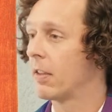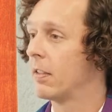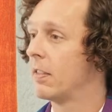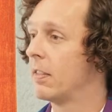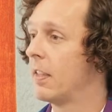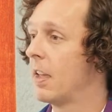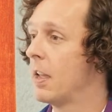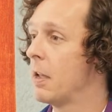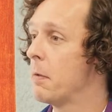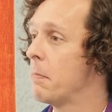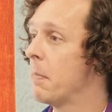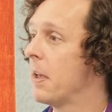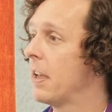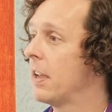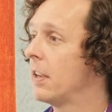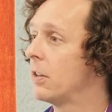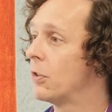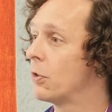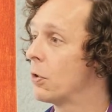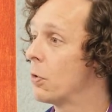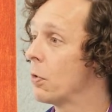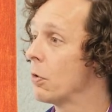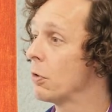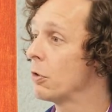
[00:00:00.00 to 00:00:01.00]
"They may
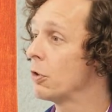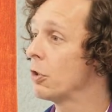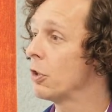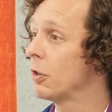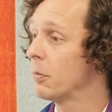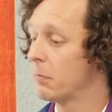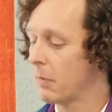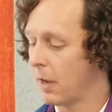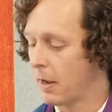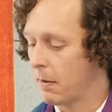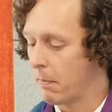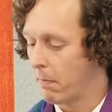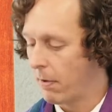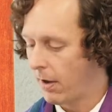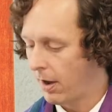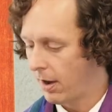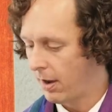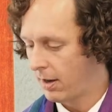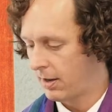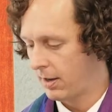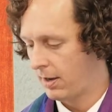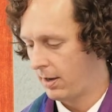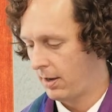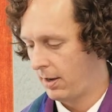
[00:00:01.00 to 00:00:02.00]
torture my
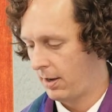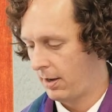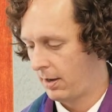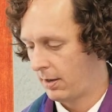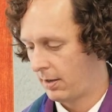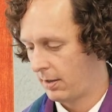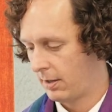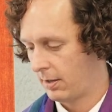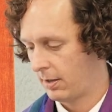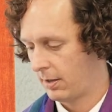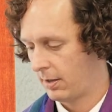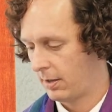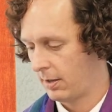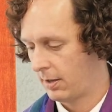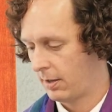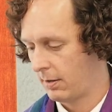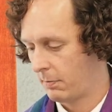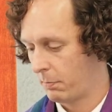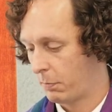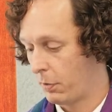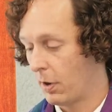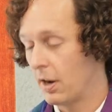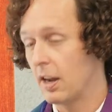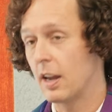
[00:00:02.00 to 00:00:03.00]
body,
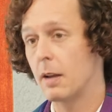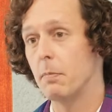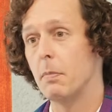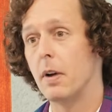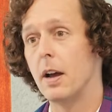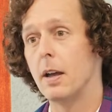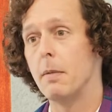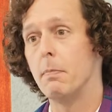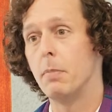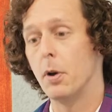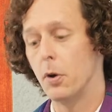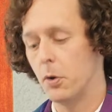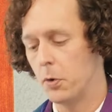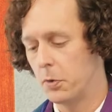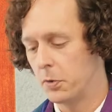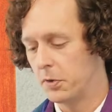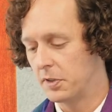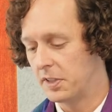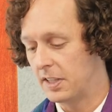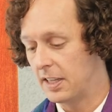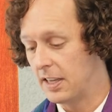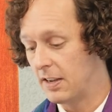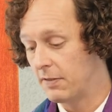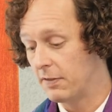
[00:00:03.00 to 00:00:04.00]
break my
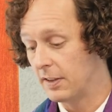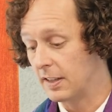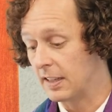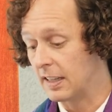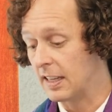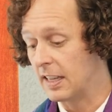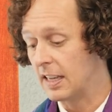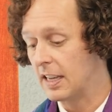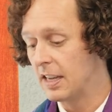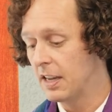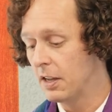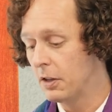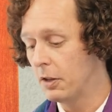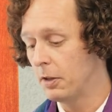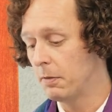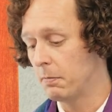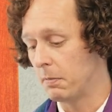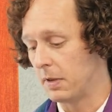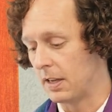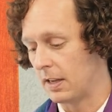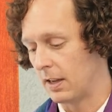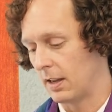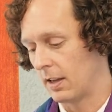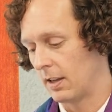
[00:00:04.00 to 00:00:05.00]
bones, even kill
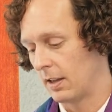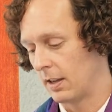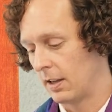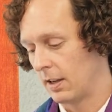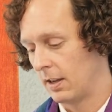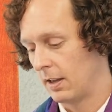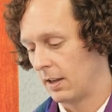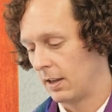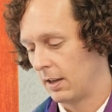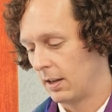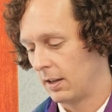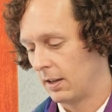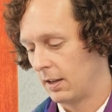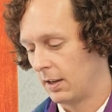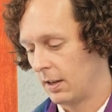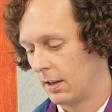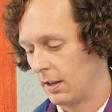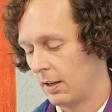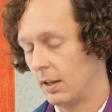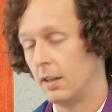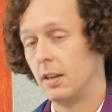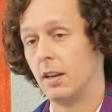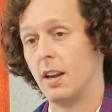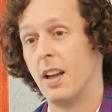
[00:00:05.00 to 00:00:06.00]
me.
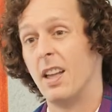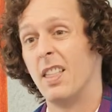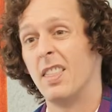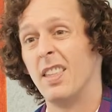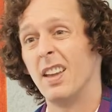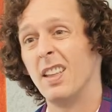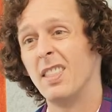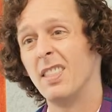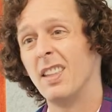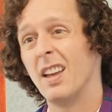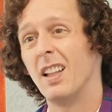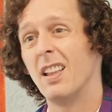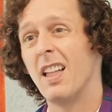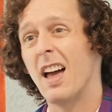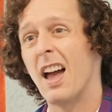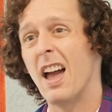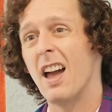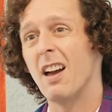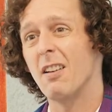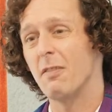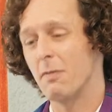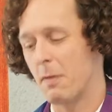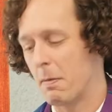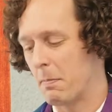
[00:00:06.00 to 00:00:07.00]
Then they'll
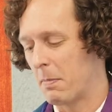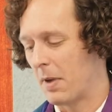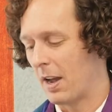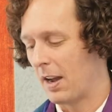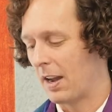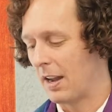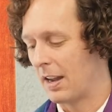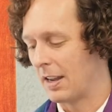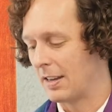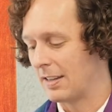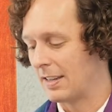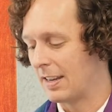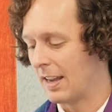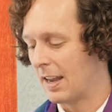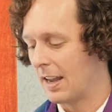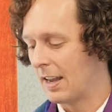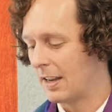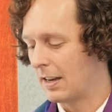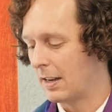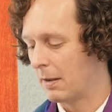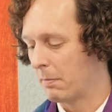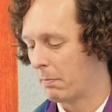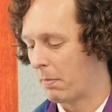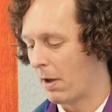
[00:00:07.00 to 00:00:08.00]
have my
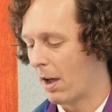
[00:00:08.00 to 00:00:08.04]
dead